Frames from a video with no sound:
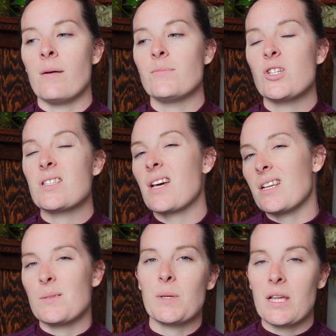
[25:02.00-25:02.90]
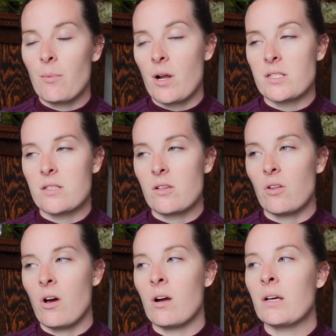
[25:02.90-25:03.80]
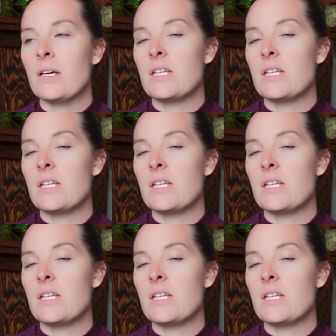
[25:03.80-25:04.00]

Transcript: just to kind of speed that process along.